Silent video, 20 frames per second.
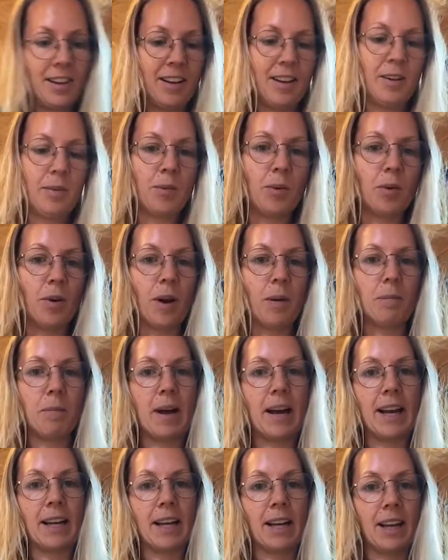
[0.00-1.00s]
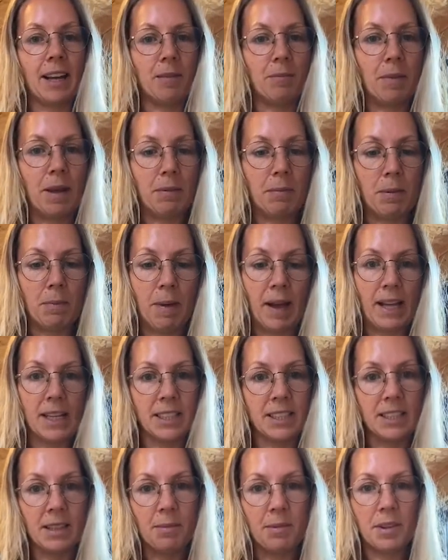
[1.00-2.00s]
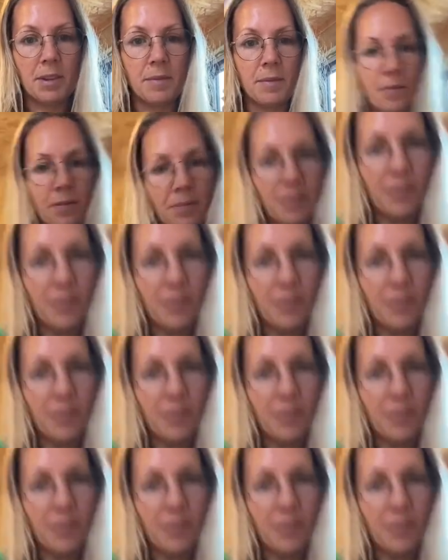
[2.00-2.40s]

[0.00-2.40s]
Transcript: we'll come back and maybe paint some of them